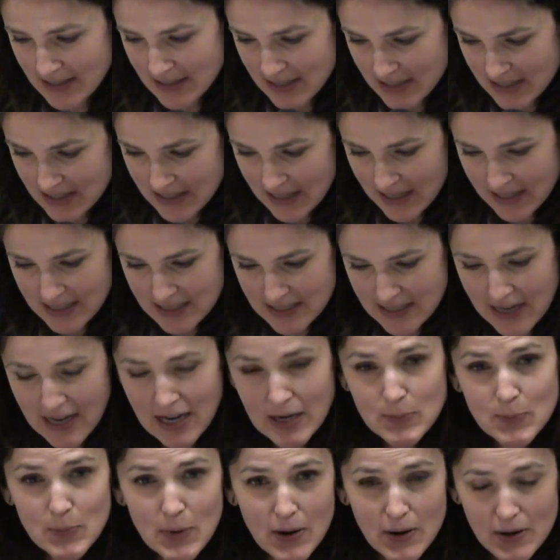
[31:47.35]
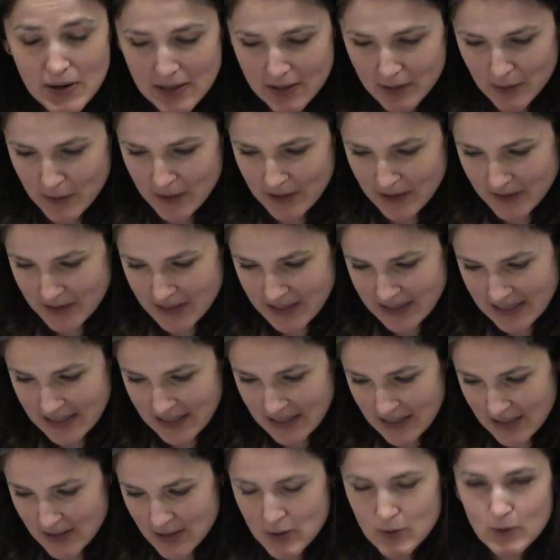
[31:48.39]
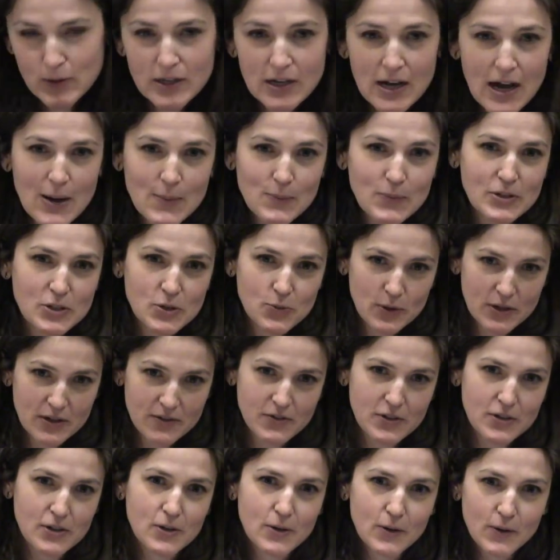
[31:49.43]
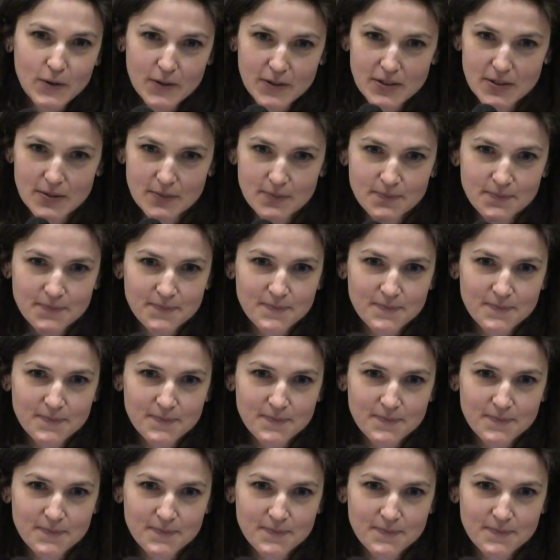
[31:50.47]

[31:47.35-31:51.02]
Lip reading: to set aside party loyalty to accomplish one of your goals?